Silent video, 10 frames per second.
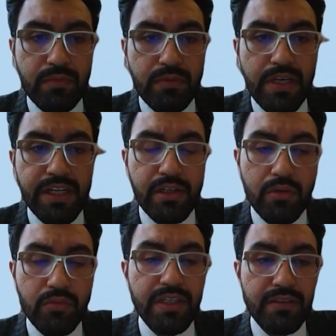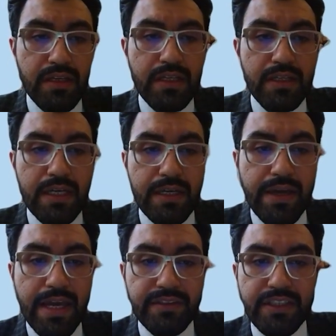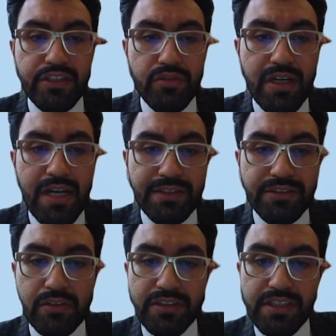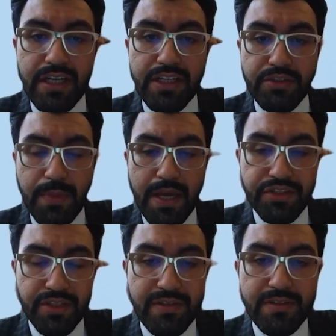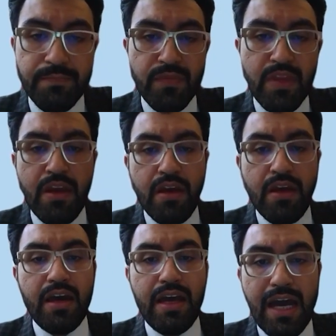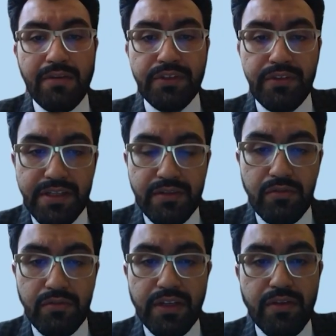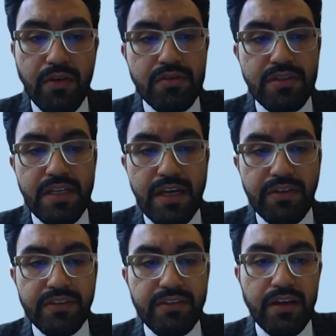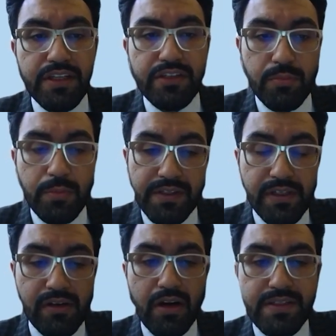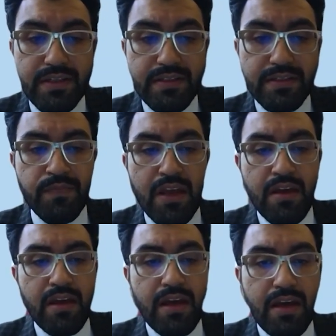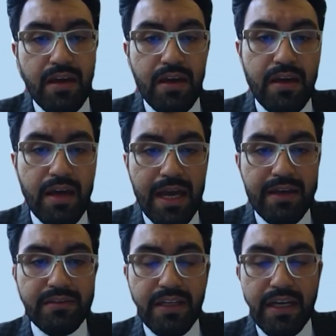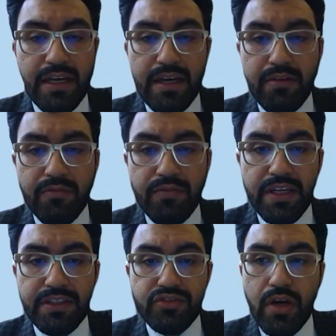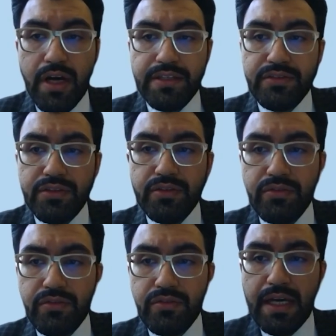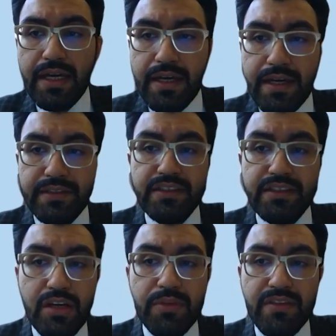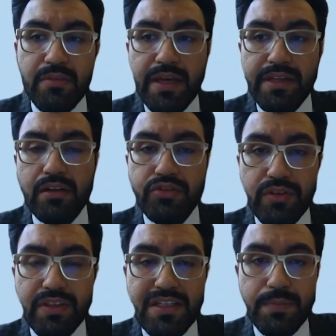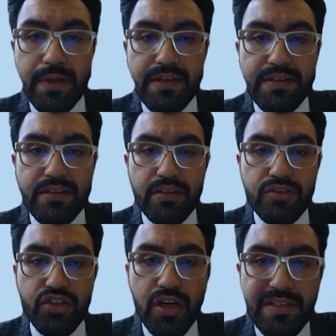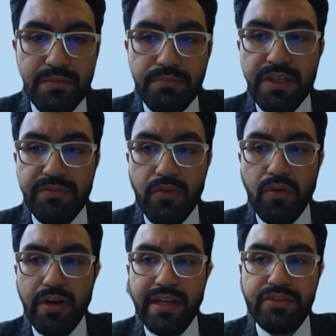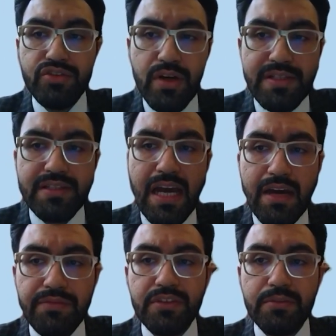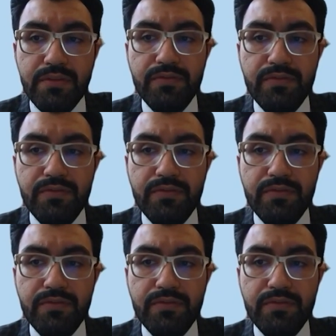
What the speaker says: included 18 unilateral DDH patients after excluding those with non-idiopathic causes. And we tried to determine the medial joint space just before and just after performing